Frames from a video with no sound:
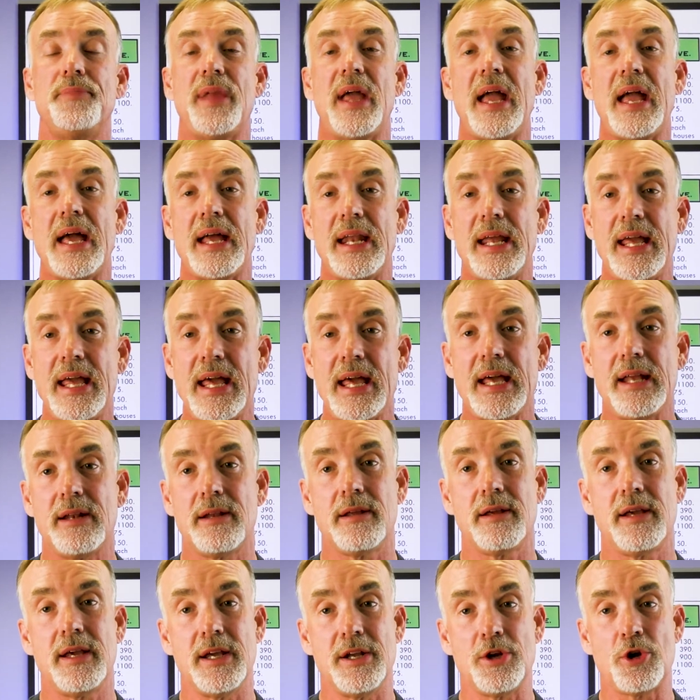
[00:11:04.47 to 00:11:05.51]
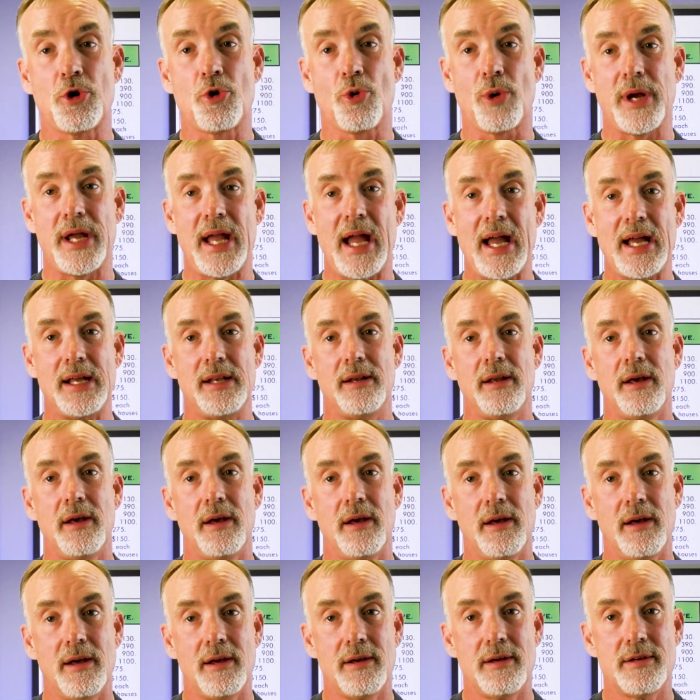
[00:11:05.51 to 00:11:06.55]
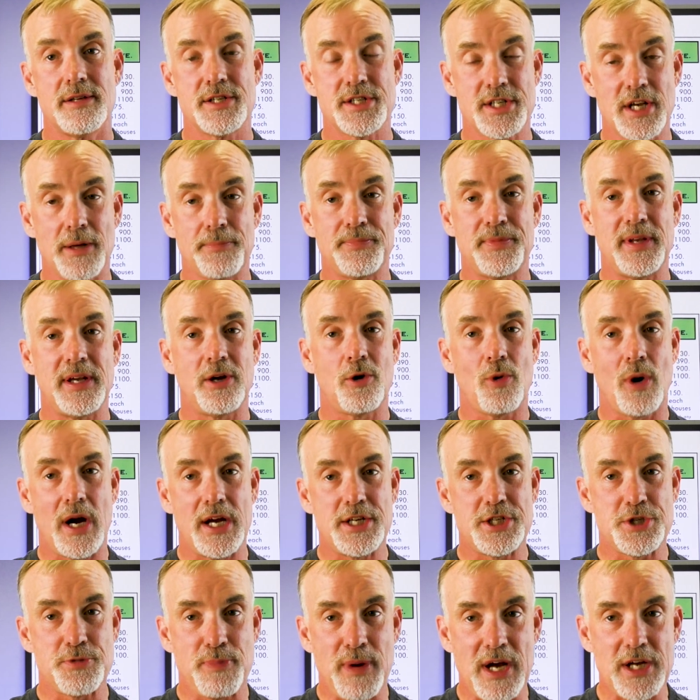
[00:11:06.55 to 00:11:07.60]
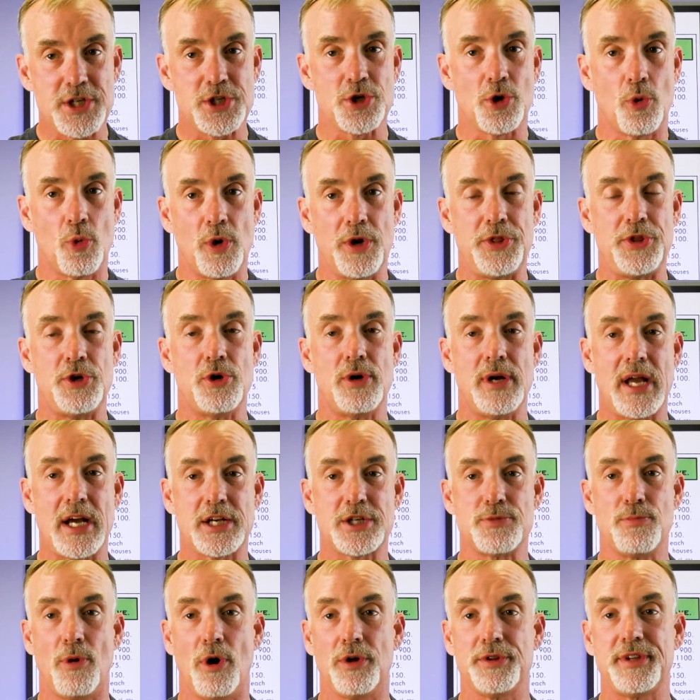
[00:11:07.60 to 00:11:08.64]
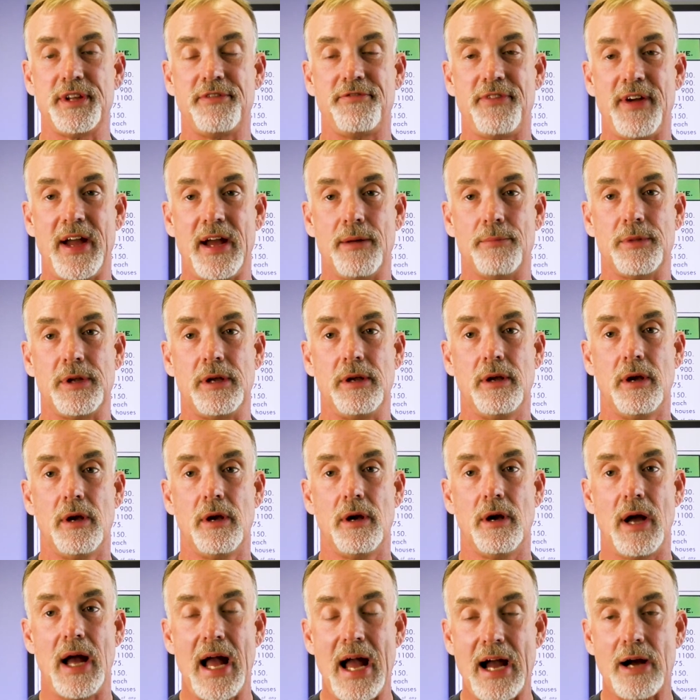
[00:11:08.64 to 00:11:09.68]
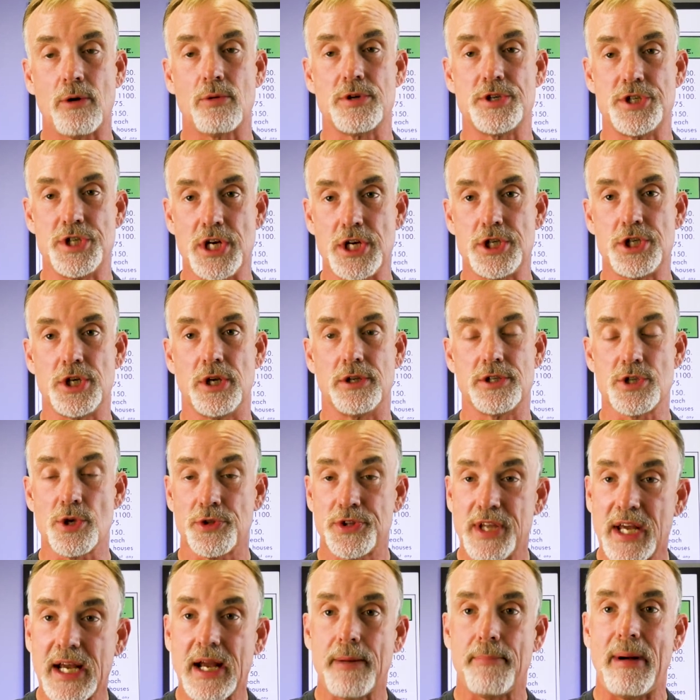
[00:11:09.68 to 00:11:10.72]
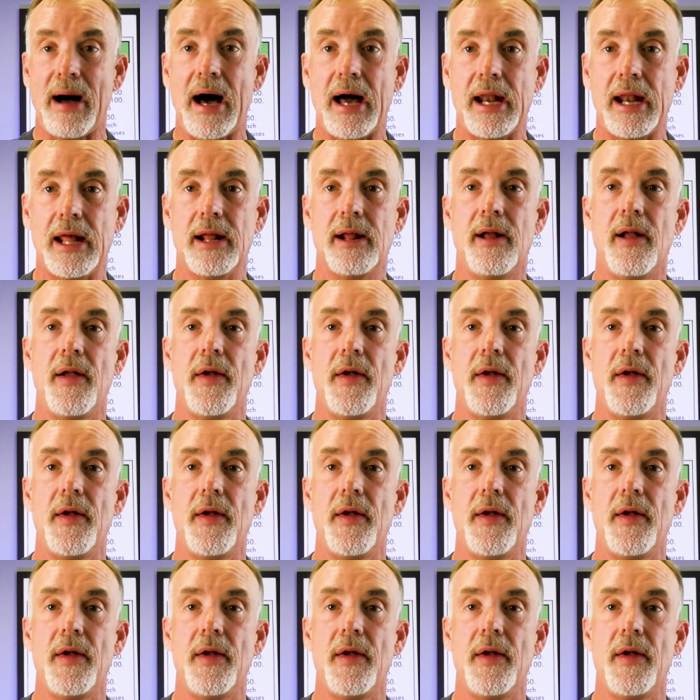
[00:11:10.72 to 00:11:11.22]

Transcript: and it can create something quite special with your next multifamily acquisition. So think about it.